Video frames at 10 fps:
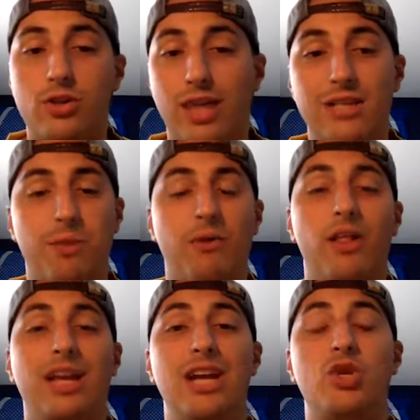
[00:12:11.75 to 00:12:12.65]
So that's my
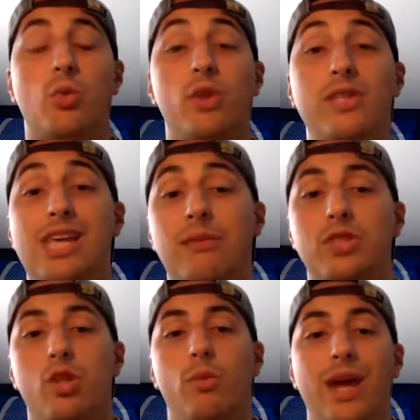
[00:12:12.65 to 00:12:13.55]
relegation worthy
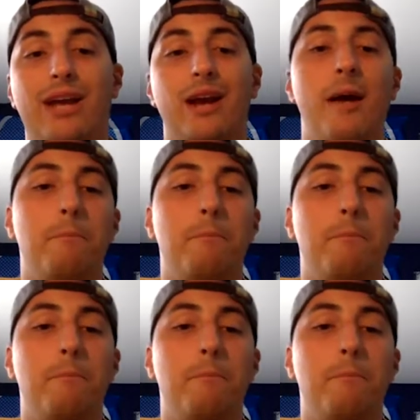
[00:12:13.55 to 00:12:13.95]
teams of the week.